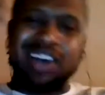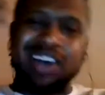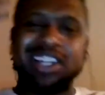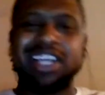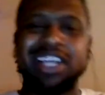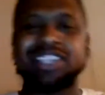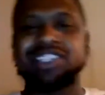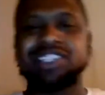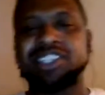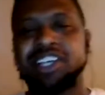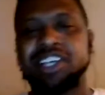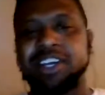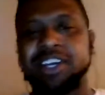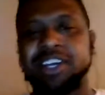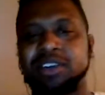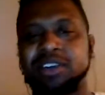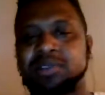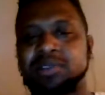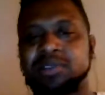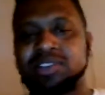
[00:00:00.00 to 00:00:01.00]
that's
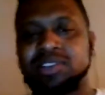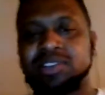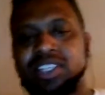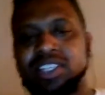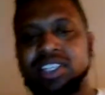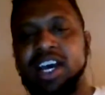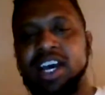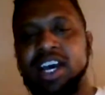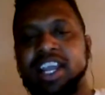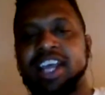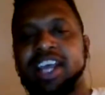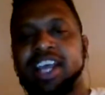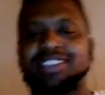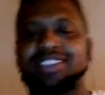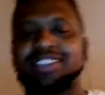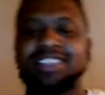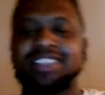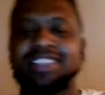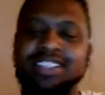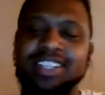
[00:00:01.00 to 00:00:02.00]
terrible. No, that'll
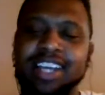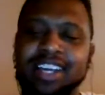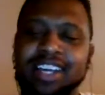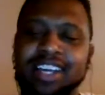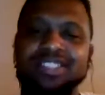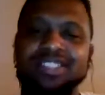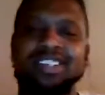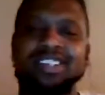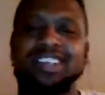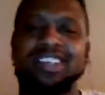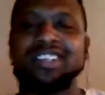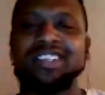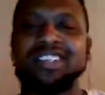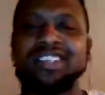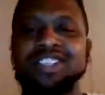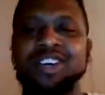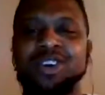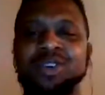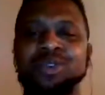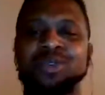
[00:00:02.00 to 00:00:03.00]
stun his
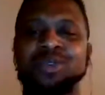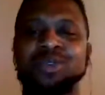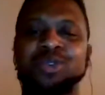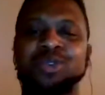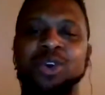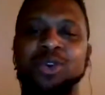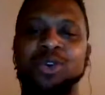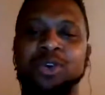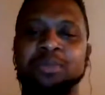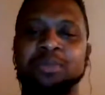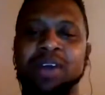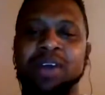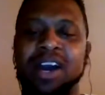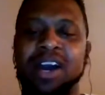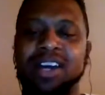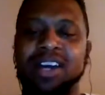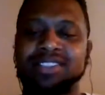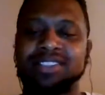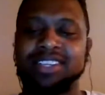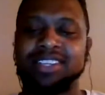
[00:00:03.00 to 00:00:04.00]
whole growing
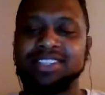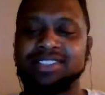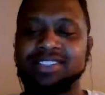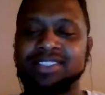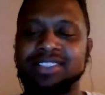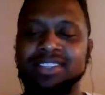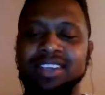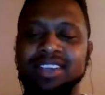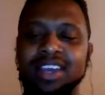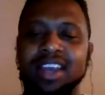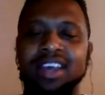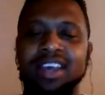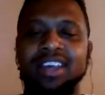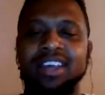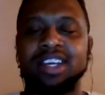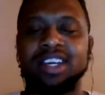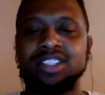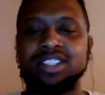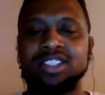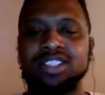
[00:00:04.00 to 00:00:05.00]
process,
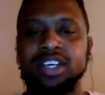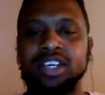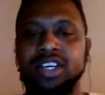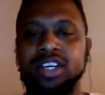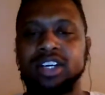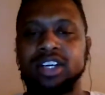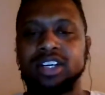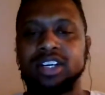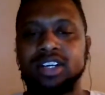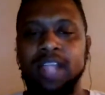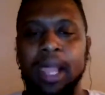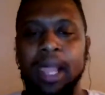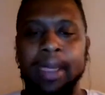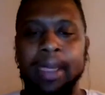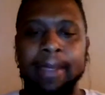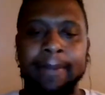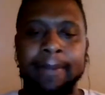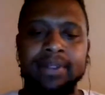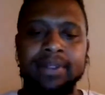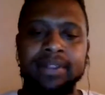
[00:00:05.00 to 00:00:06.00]
because they're
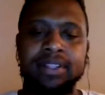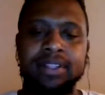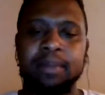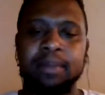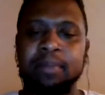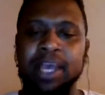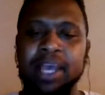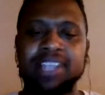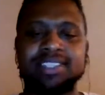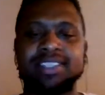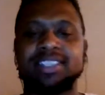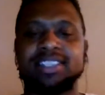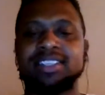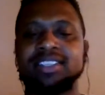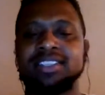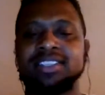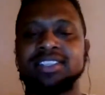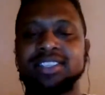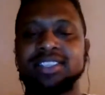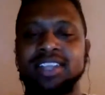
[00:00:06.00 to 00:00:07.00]
basically
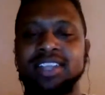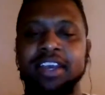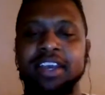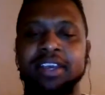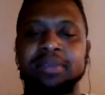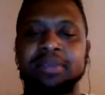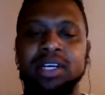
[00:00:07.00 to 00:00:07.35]
the same.